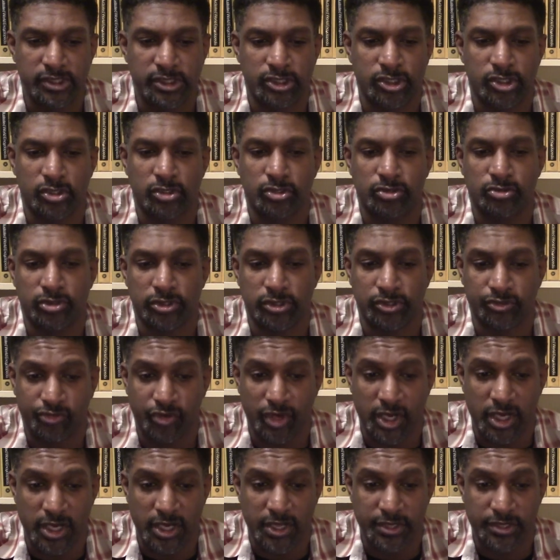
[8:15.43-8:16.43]
children's
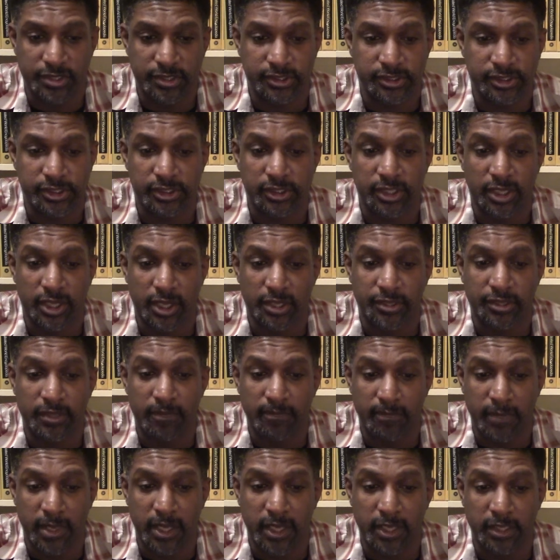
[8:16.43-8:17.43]
fathers, and other
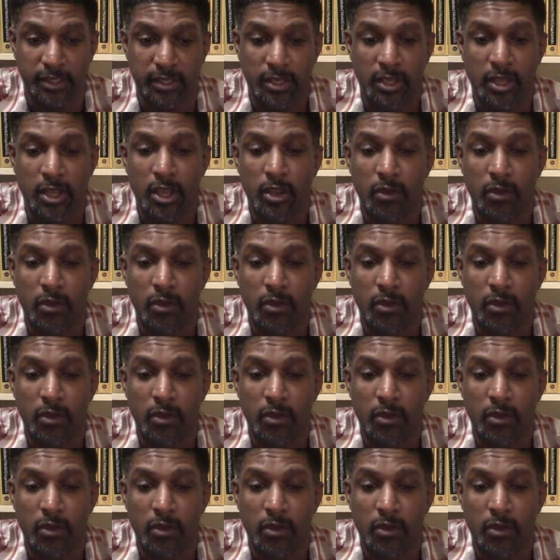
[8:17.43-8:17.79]
men,